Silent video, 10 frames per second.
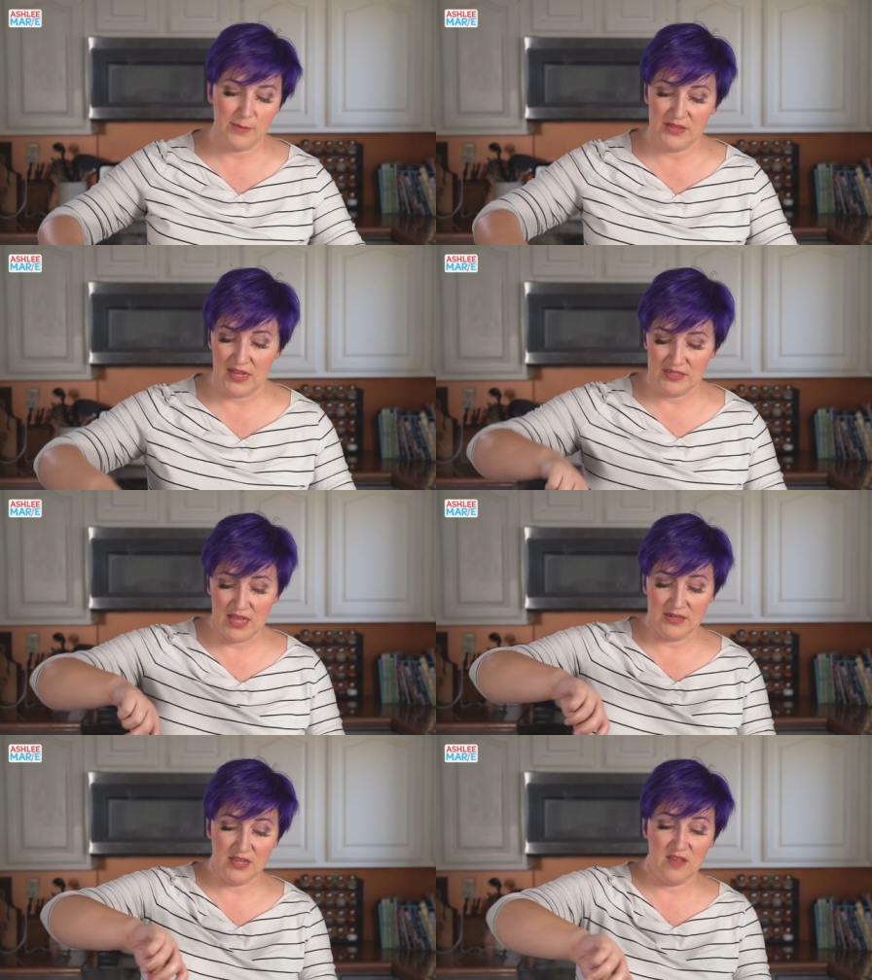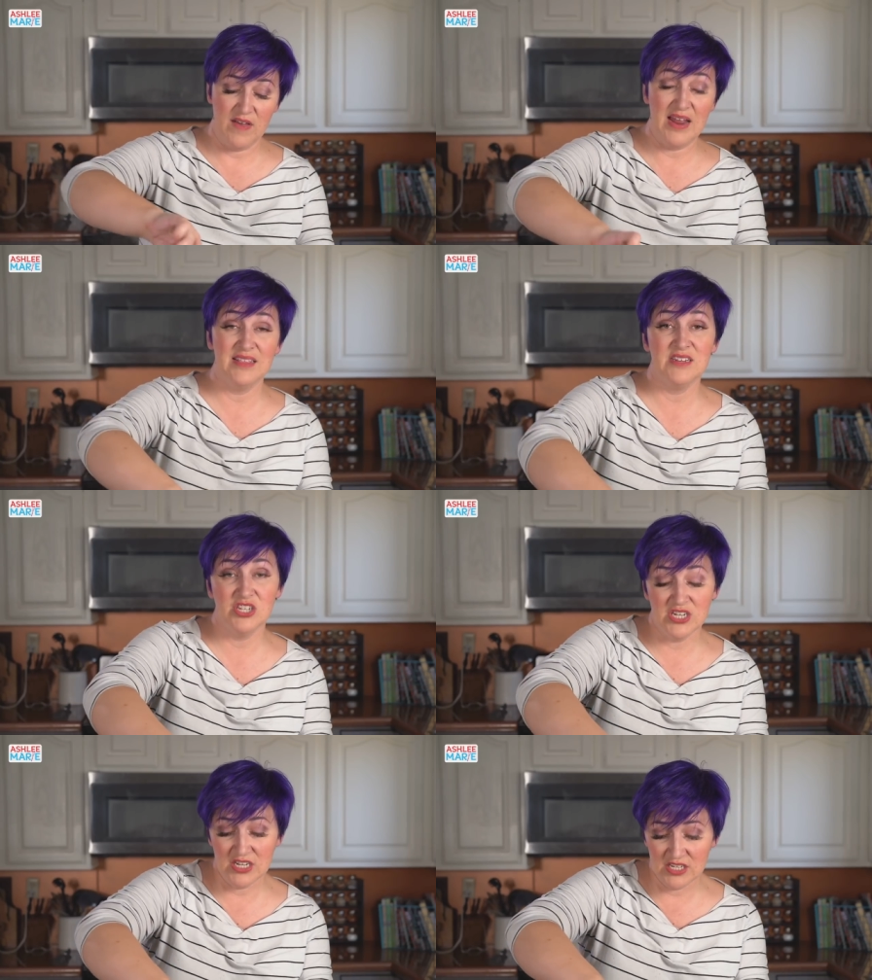test that until you've added the
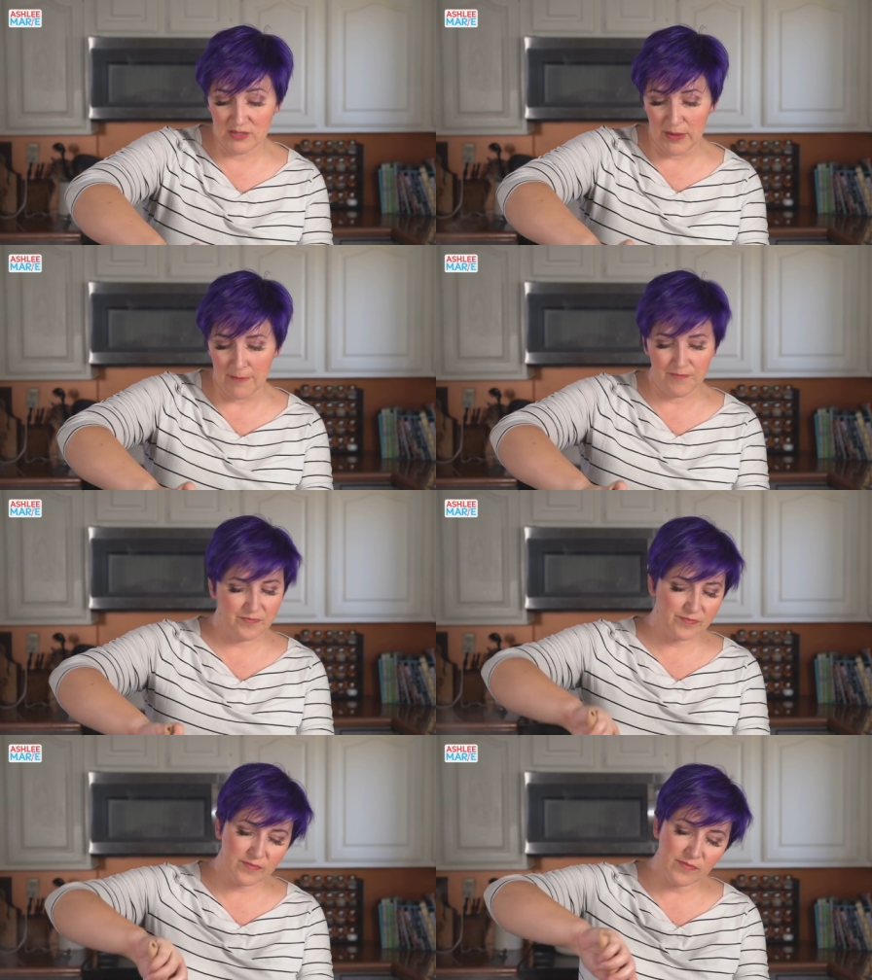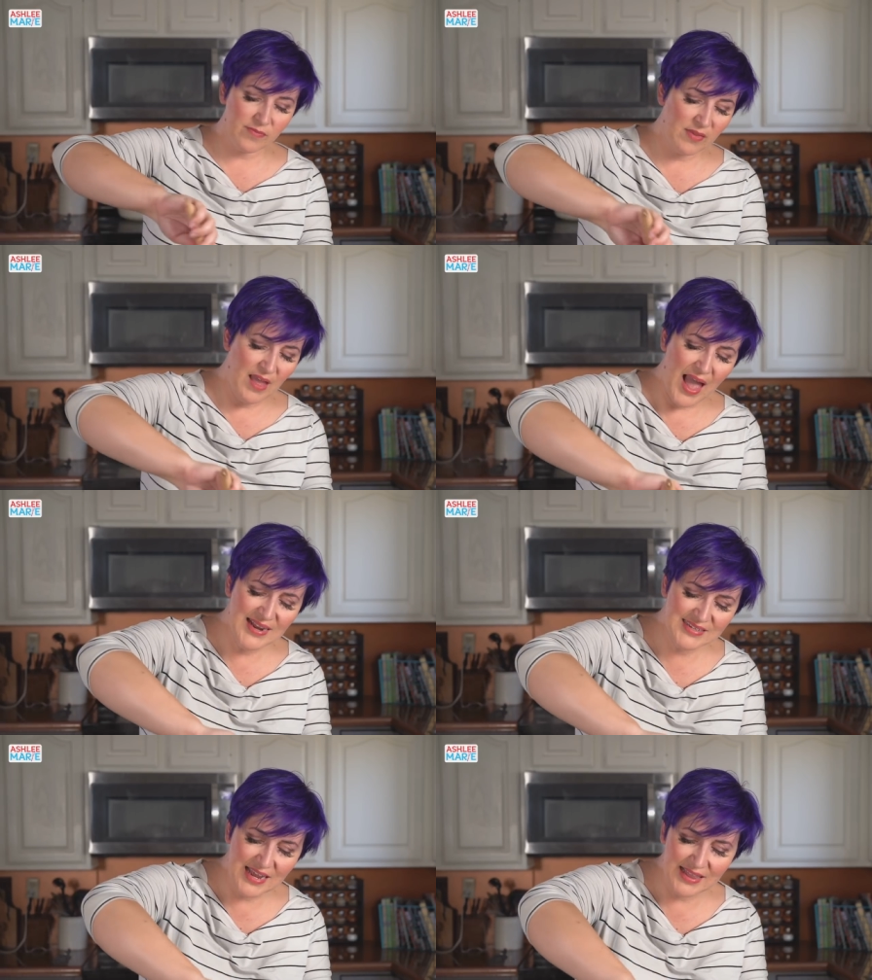cheese, but I
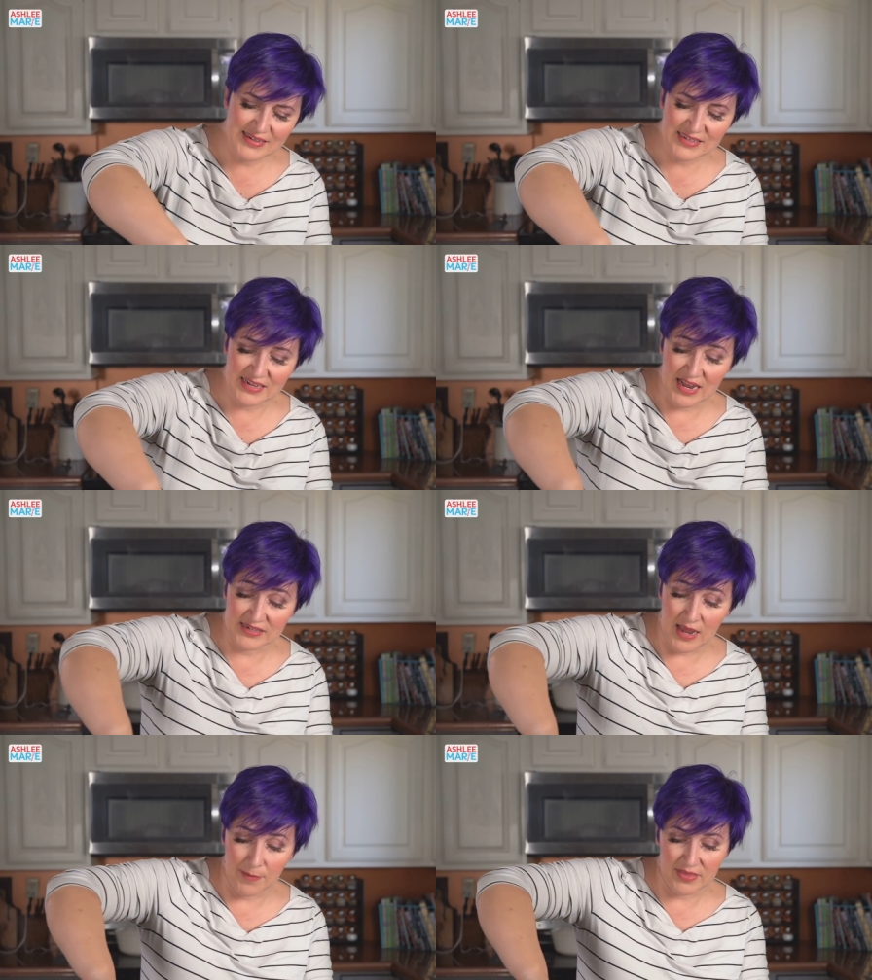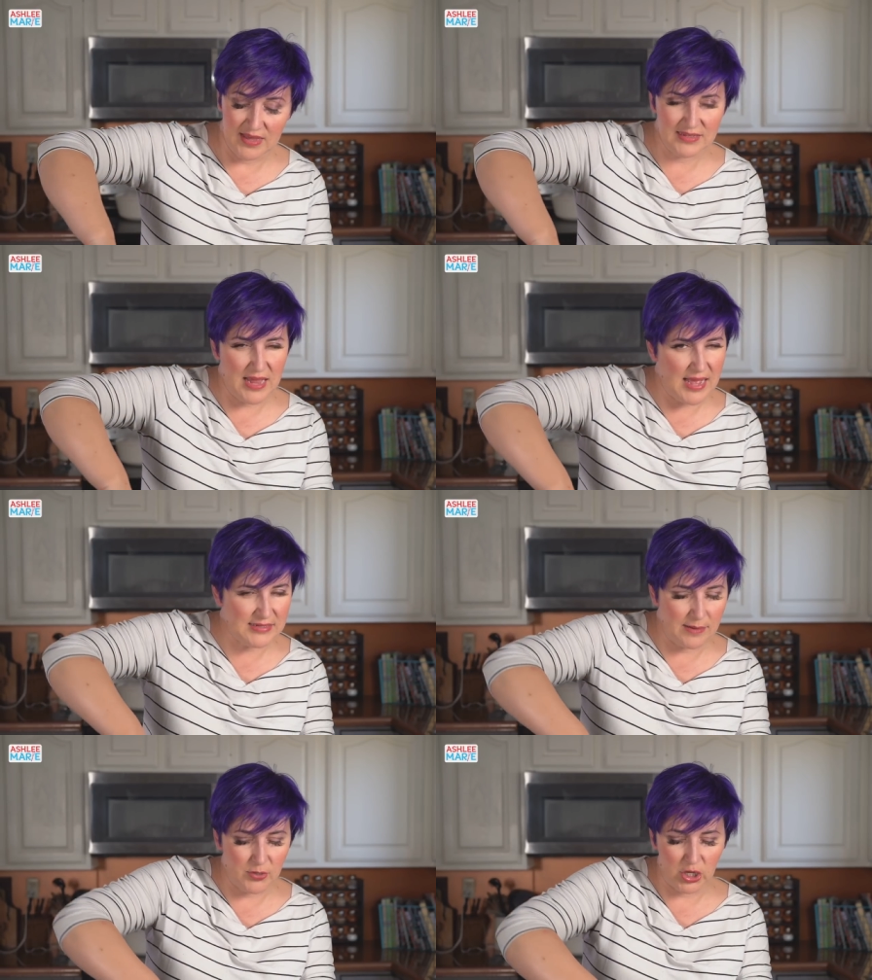just kind of like to stay on top of things as
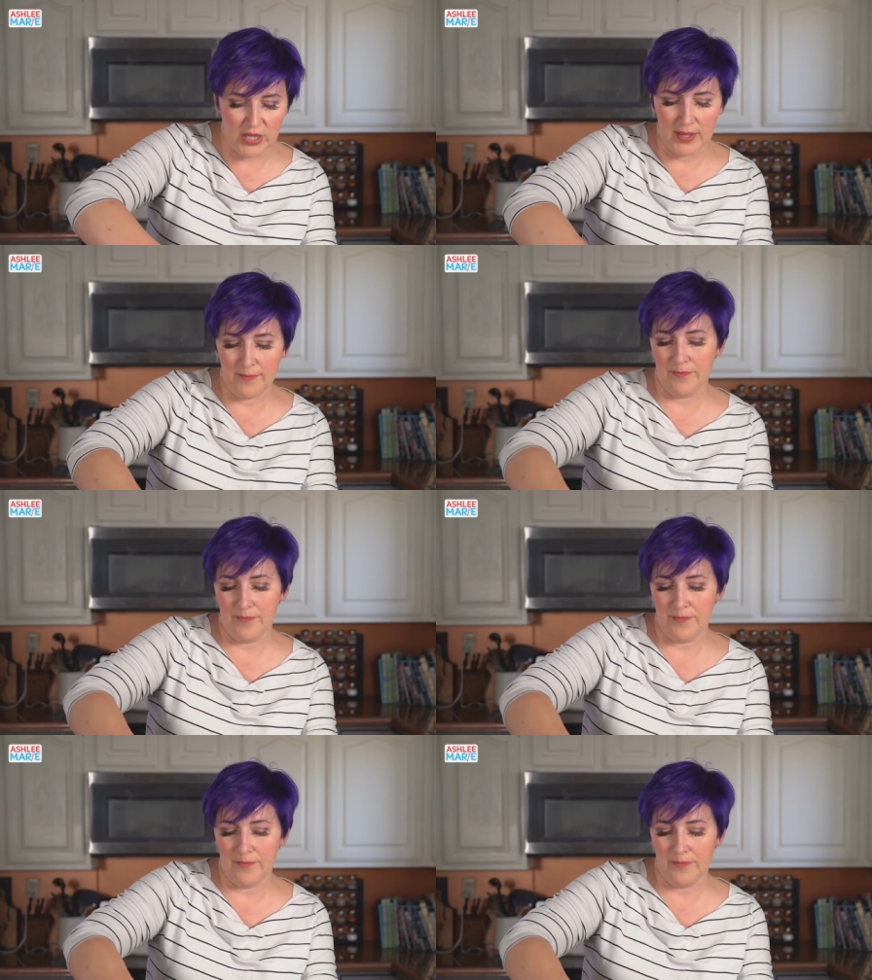I'm cooking.